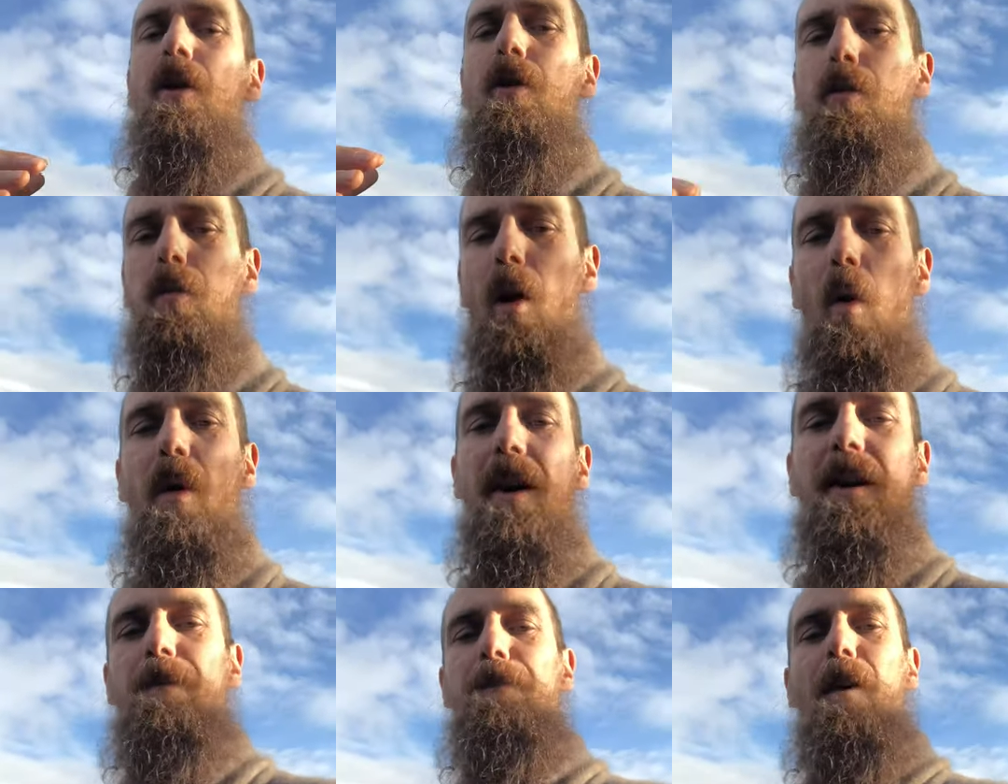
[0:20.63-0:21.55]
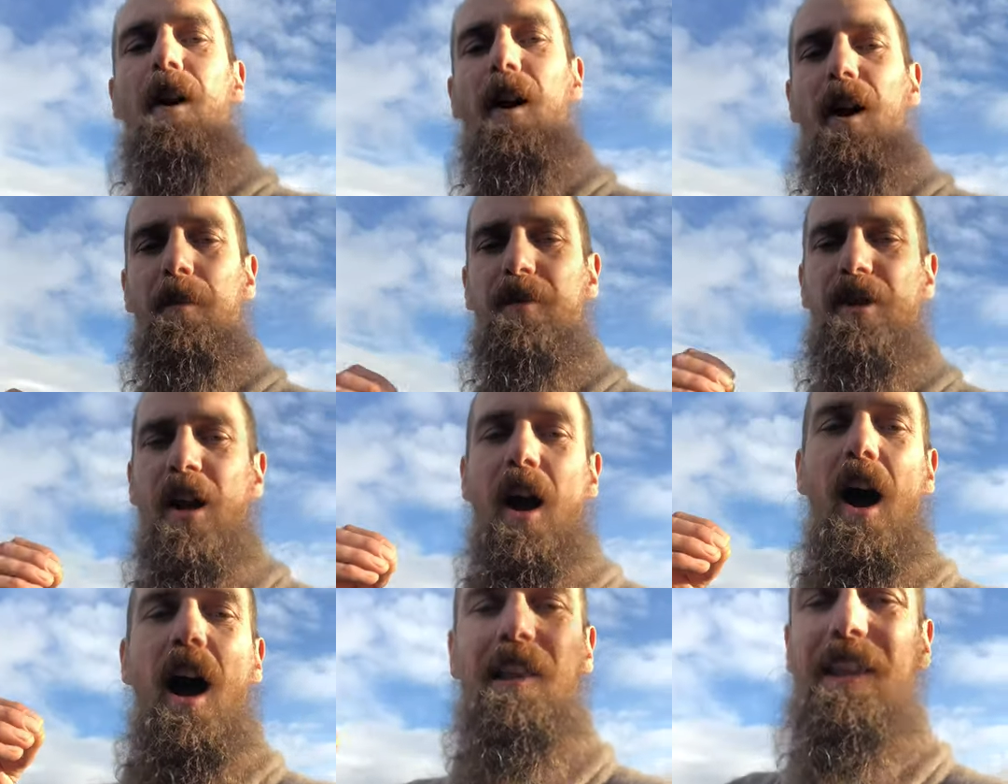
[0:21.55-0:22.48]
growing farms,
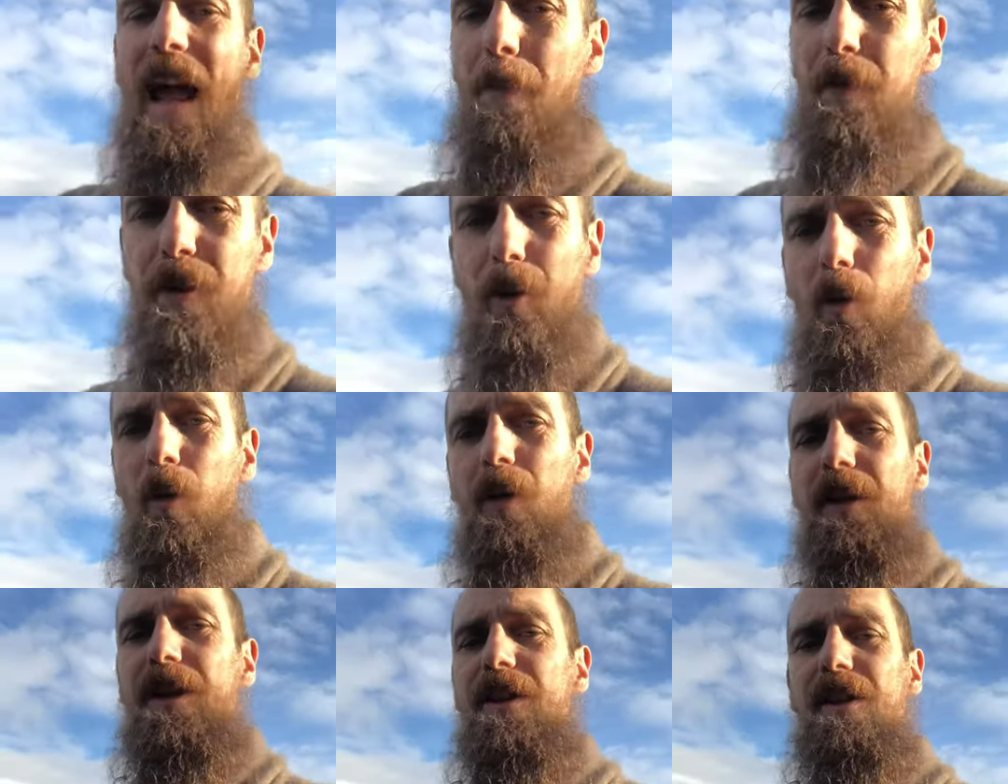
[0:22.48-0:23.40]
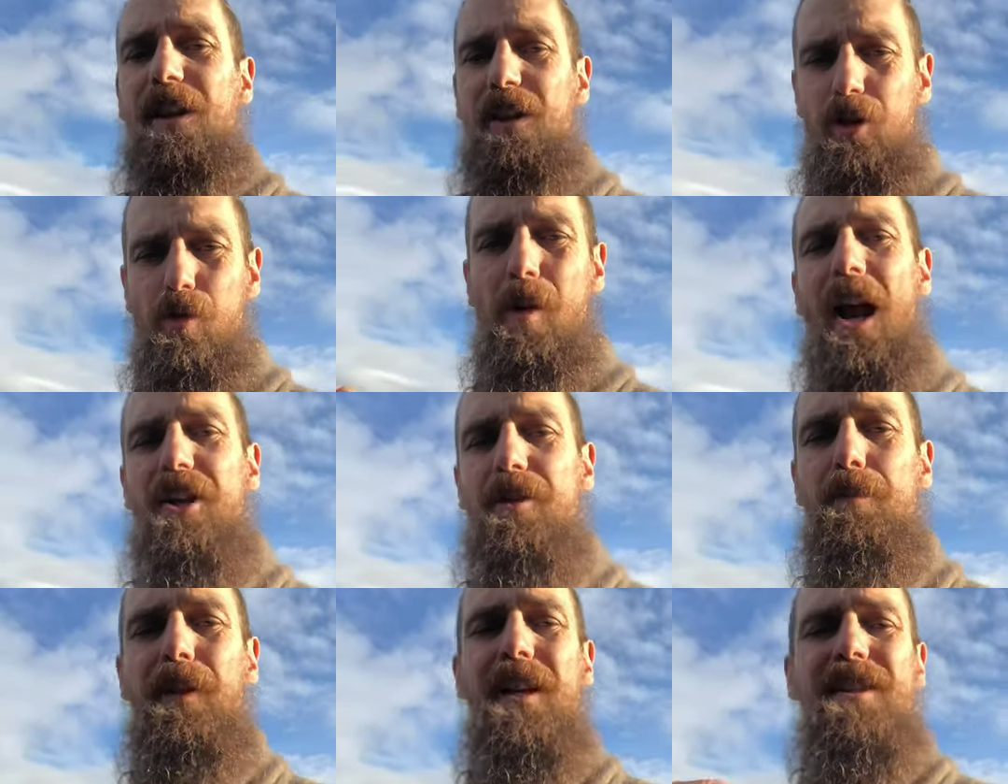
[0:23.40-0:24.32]
laboratories,
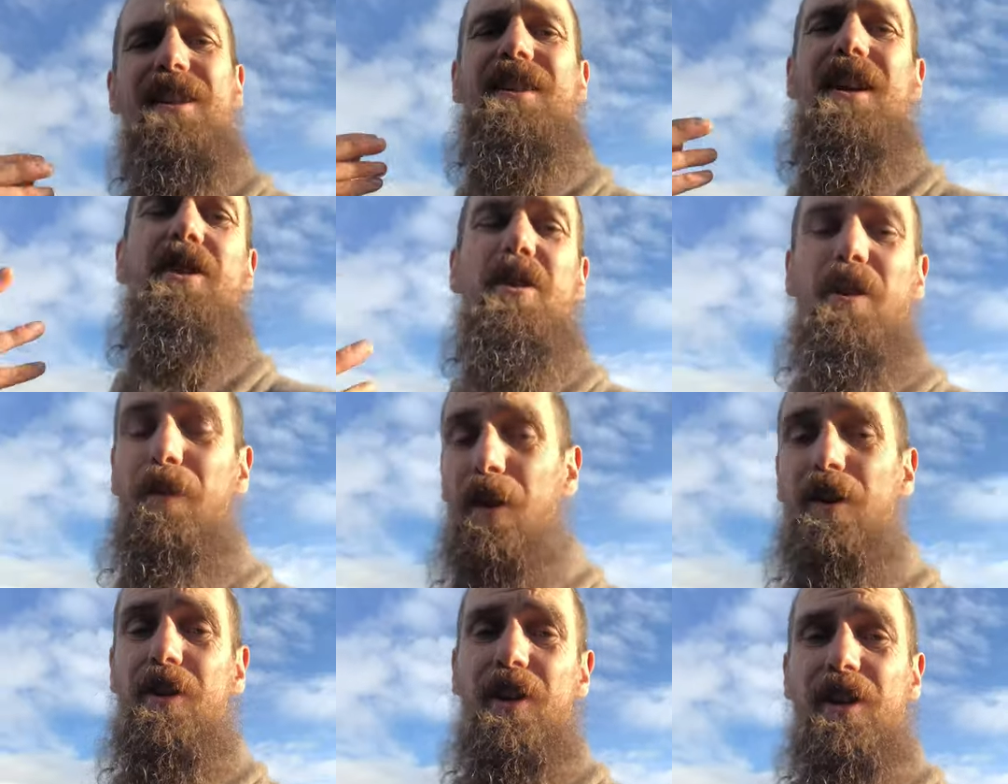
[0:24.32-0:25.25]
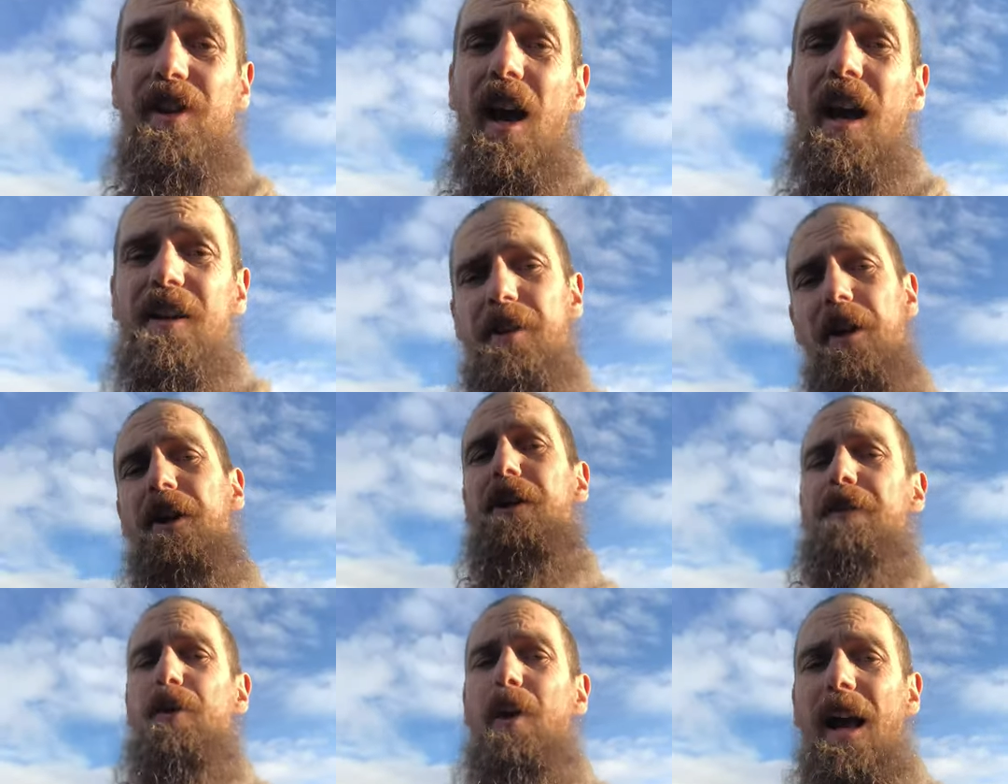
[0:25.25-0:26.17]
extraction places, and universities to
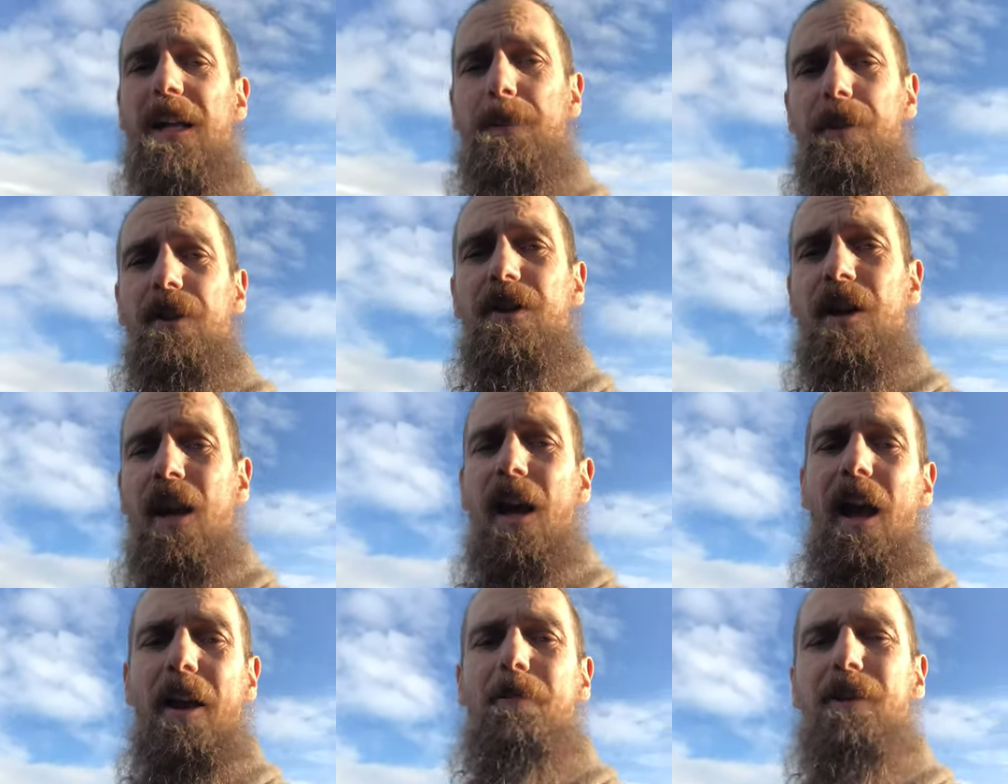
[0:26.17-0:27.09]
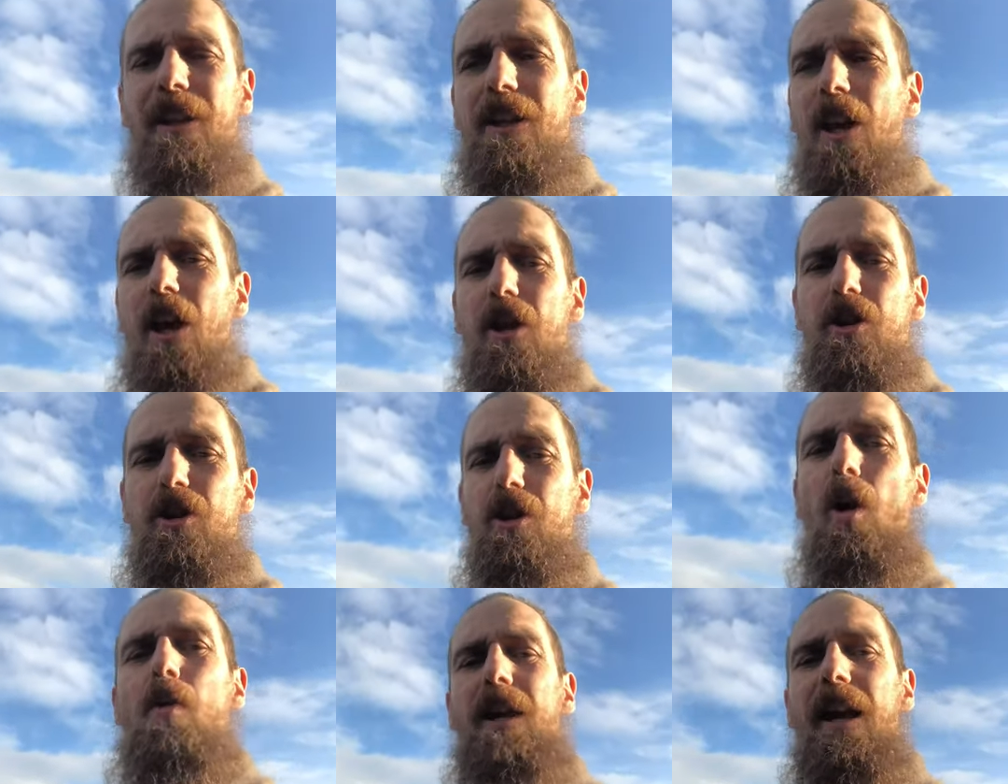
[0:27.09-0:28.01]
interview experts and really
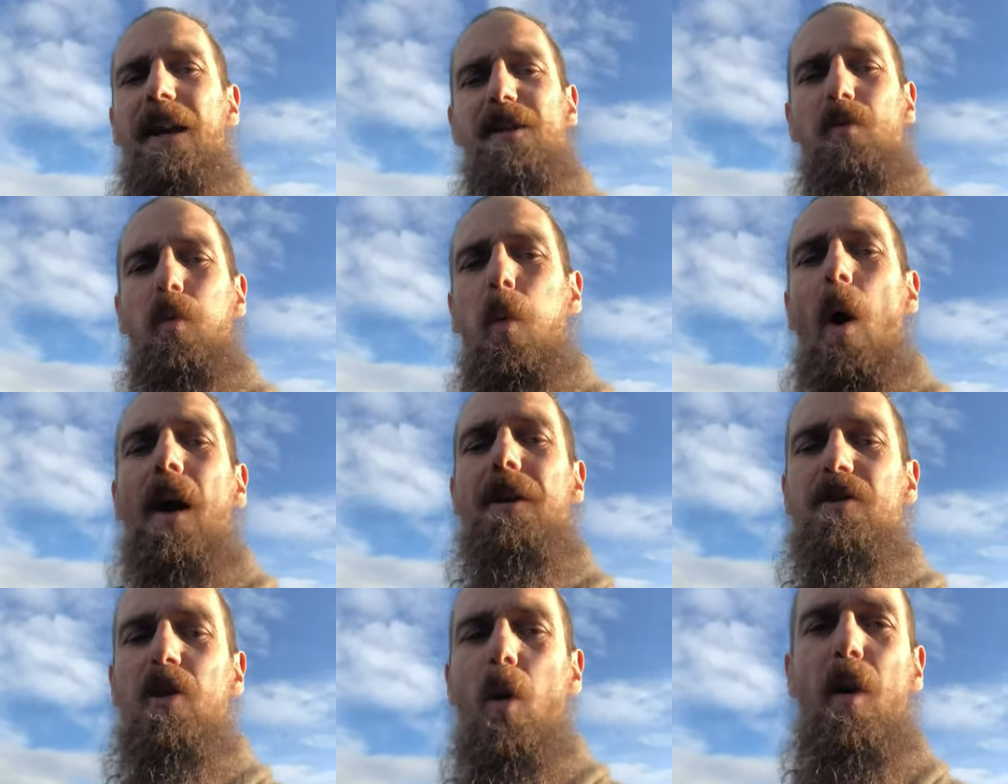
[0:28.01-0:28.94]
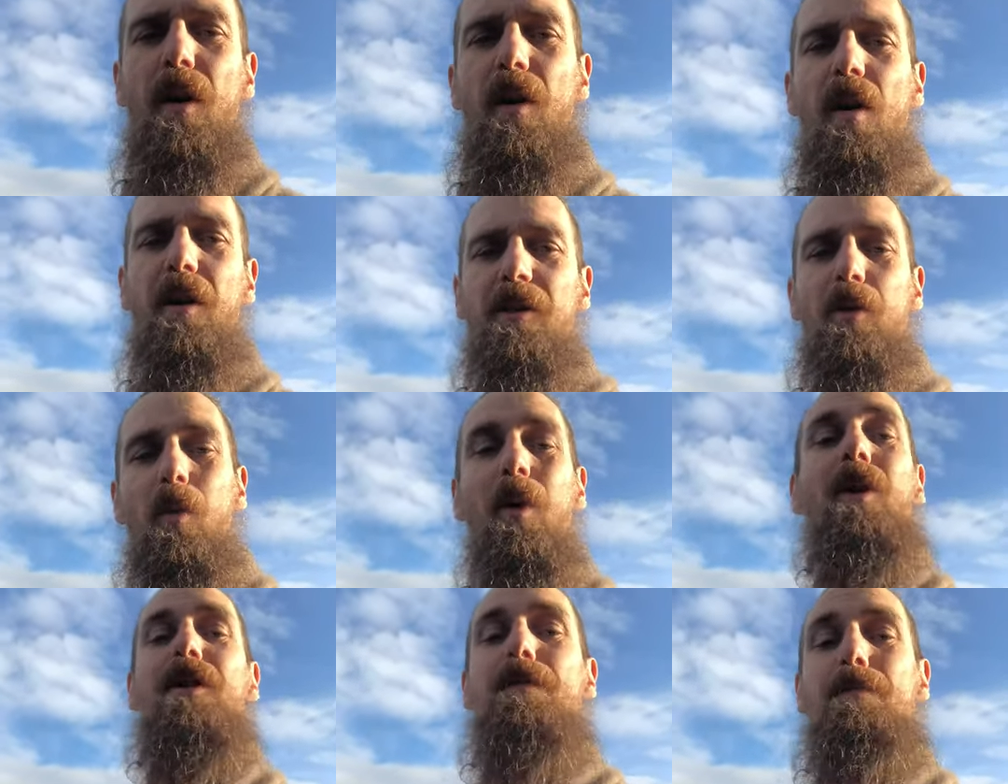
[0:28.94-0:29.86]
showcase what is going on in the
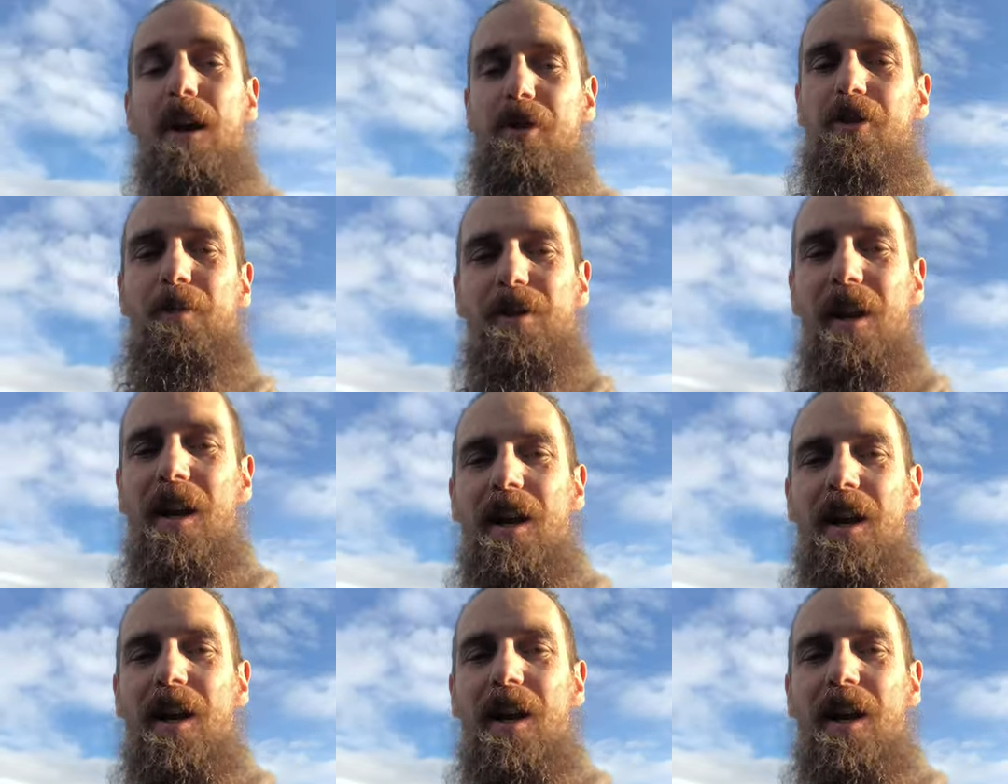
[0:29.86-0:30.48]
world of mushrooms.